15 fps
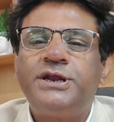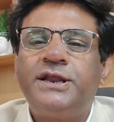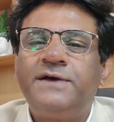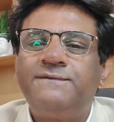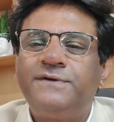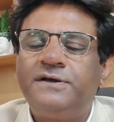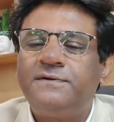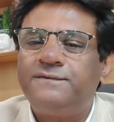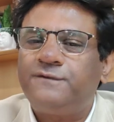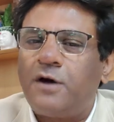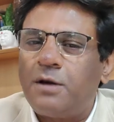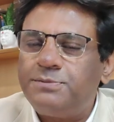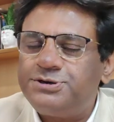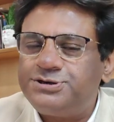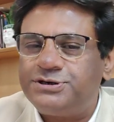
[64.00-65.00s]
and every
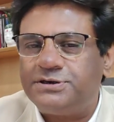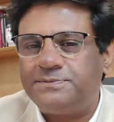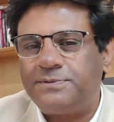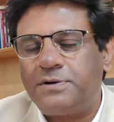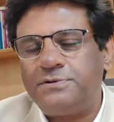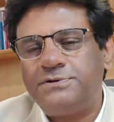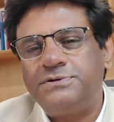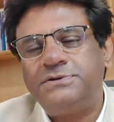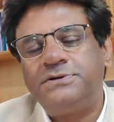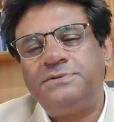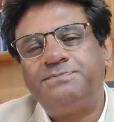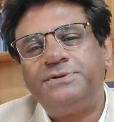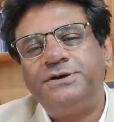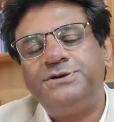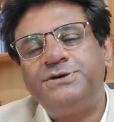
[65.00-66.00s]
information about the
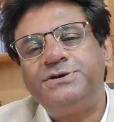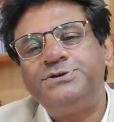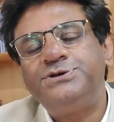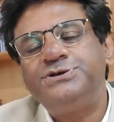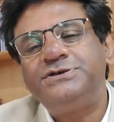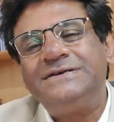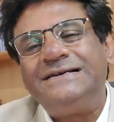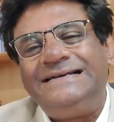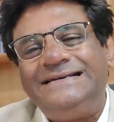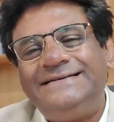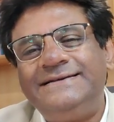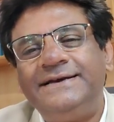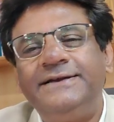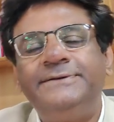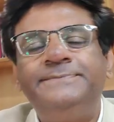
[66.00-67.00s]
patient's
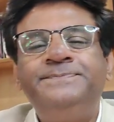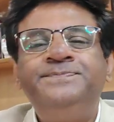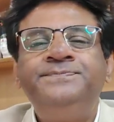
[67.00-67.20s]
detail,